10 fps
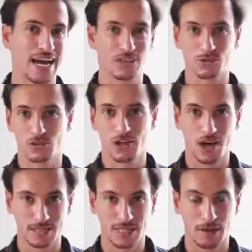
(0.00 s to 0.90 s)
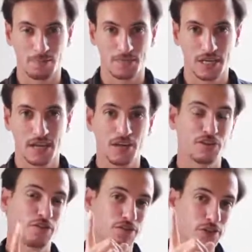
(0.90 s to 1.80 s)
actual content.
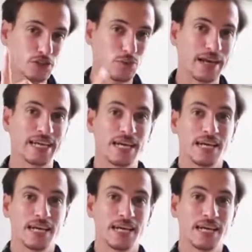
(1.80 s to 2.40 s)
The first way